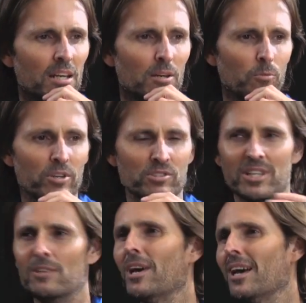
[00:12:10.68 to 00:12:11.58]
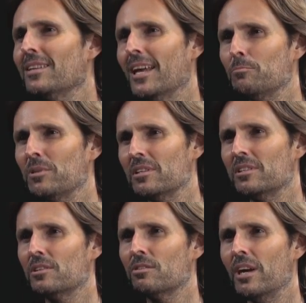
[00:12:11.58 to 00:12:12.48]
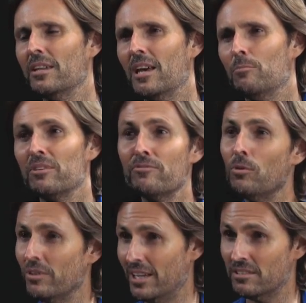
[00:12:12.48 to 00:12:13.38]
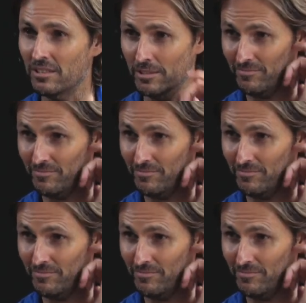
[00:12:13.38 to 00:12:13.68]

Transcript: whereas I never had that ability to create that before that time.